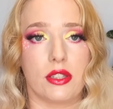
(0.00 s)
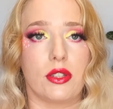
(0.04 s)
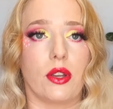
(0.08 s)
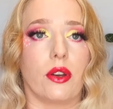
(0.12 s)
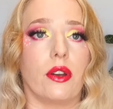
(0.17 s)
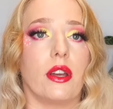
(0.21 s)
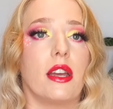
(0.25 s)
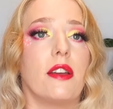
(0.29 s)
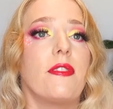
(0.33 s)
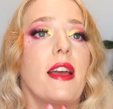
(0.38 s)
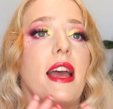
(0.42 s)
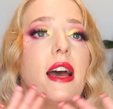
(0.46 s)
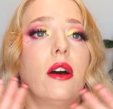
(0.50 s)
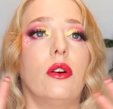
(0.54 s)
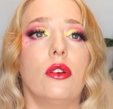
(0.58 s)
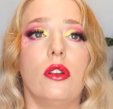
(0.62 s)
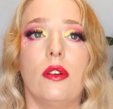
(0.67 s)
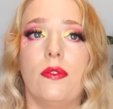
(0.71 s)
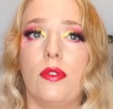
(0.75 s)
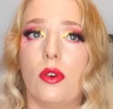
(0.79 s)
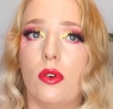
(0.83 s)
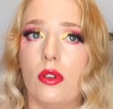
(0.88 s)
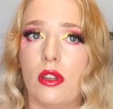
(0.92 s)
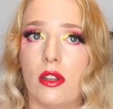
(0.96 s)
So if
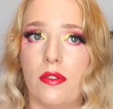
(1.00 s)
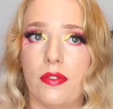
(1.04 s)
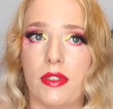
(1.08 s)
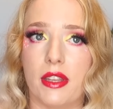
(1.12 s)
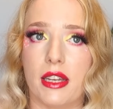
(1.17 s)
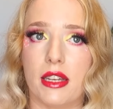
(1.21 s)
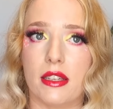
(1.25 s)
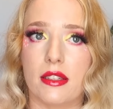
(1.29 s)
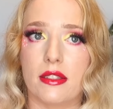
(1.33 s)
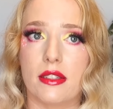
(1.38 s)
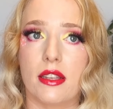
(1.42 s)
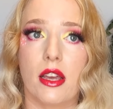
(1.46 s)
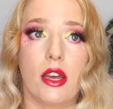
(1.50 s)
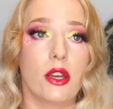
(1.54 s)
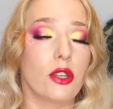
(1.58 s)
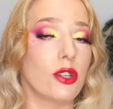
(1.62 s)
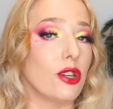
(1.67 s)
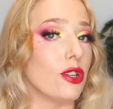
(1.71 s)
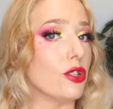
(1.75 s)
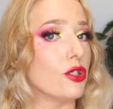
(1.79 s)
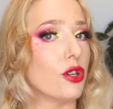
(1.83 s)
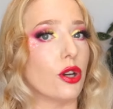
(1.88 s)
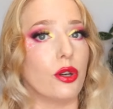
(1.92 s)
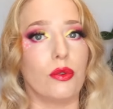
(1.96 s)
out of all of this
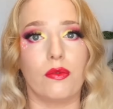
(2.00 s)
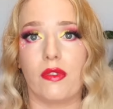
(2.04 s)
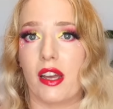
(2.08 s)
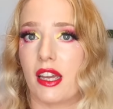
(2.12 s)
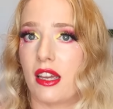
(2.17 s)
you don't